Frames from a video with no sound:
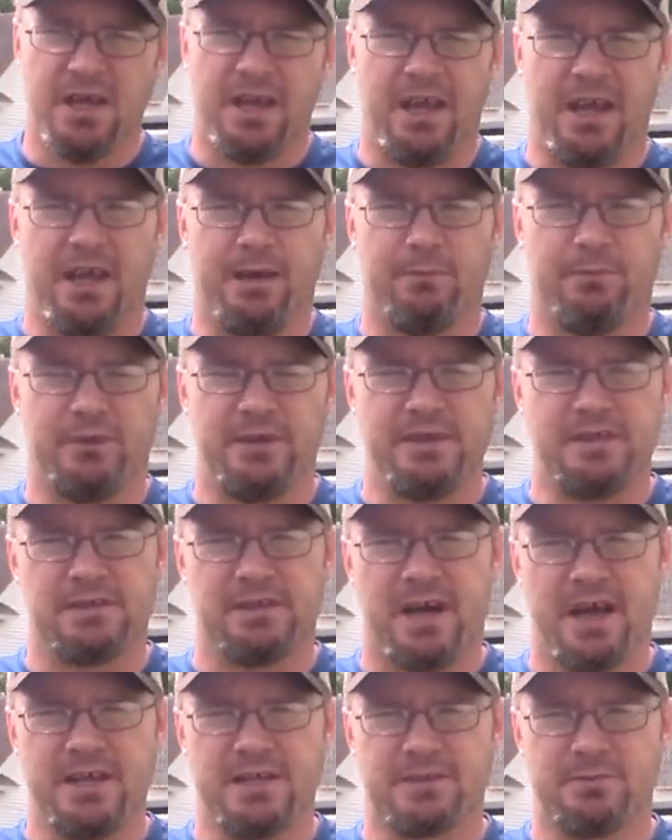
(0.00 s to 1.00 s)
and please
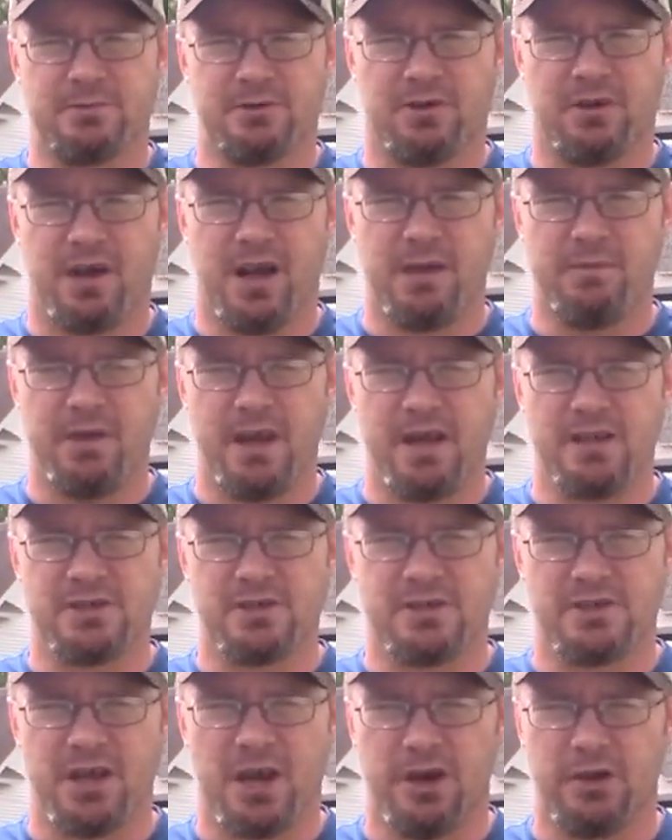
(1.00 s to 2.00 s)
like, subscribe, and
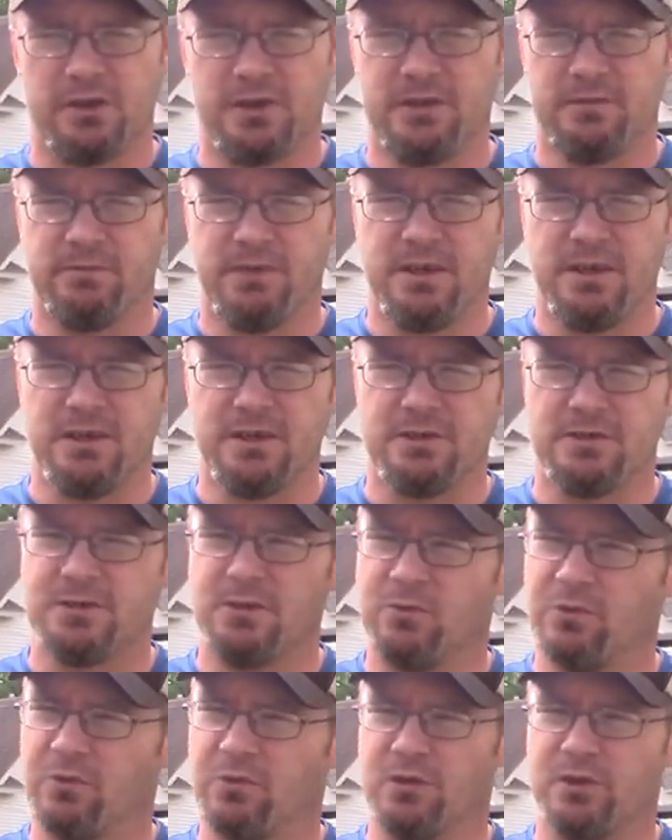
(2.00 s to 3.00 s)
share these videos.
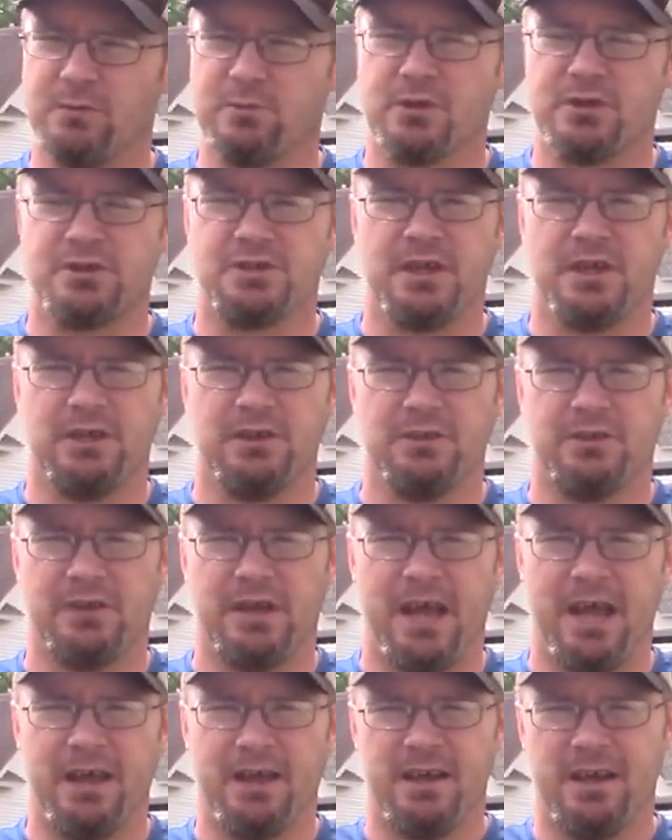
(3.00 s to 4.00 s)
We really appreciate you doing
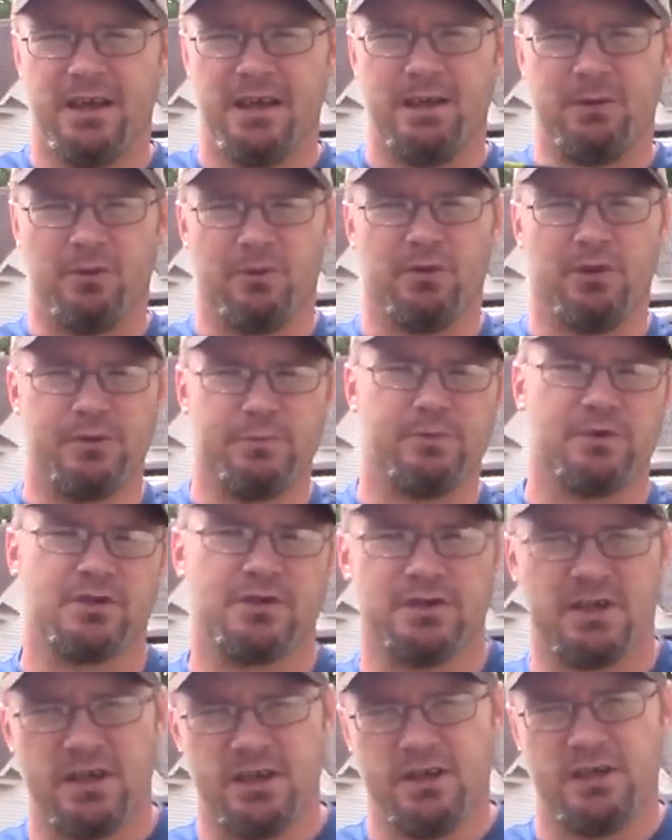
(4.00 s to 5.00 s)
that, and we really
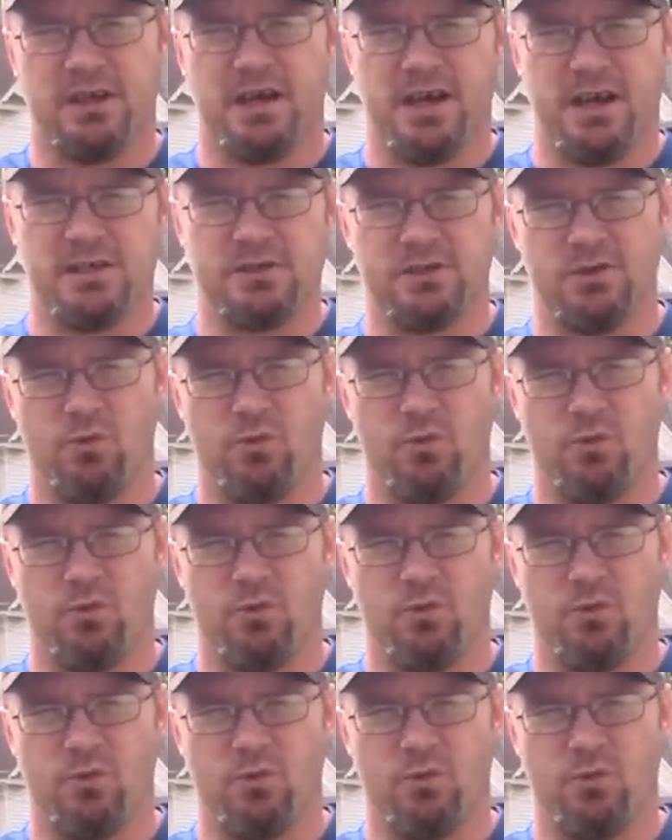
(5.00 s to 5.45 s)
appreciate you guys